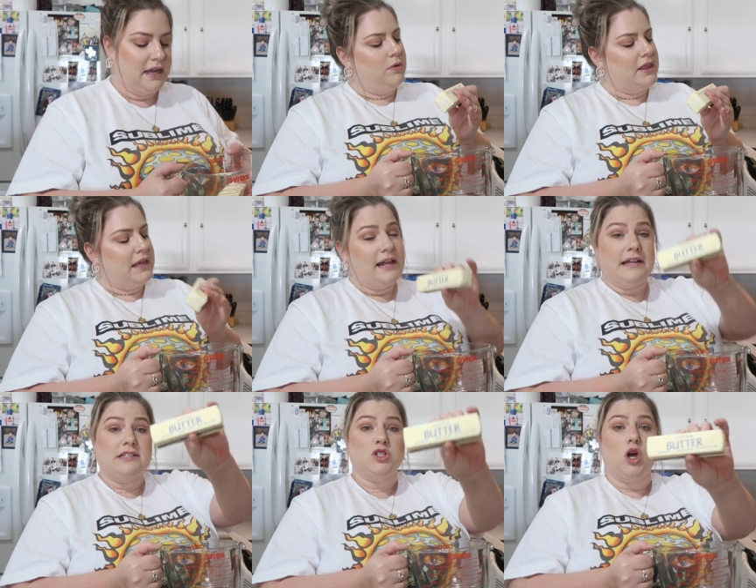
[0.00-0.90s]
And
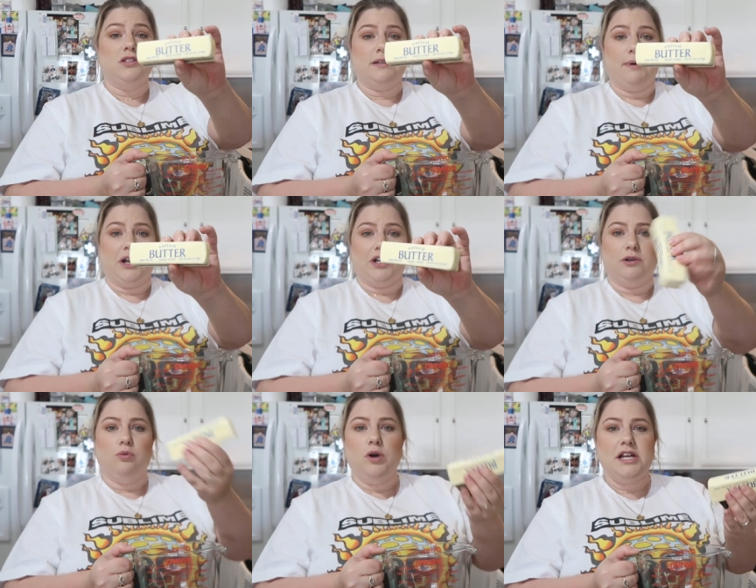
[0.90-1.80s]
it's salted
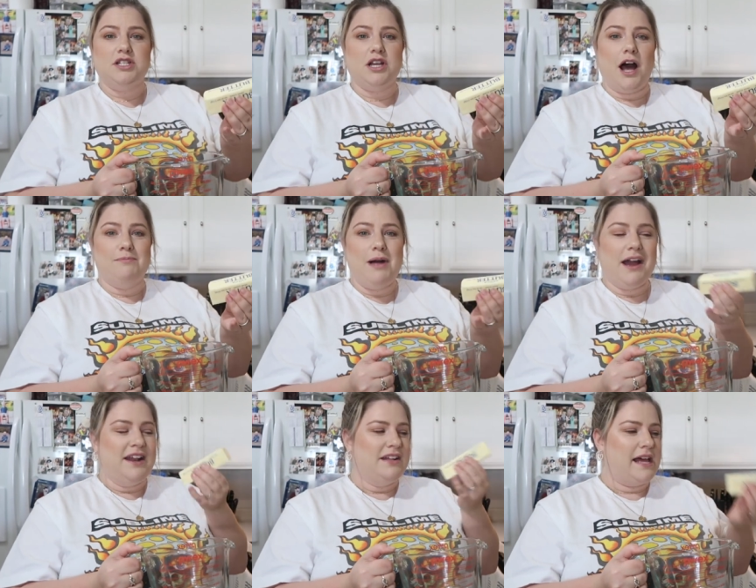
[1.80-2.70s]
butter, which I'm
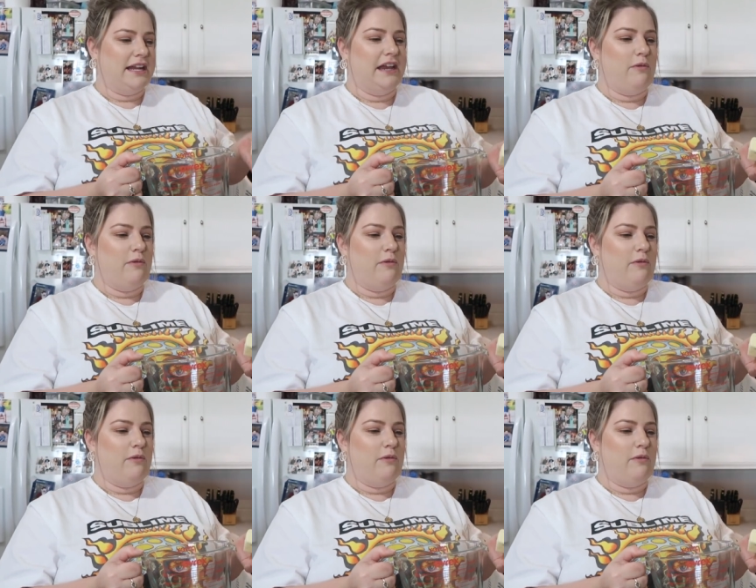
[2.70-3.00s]
not gonna lie to you,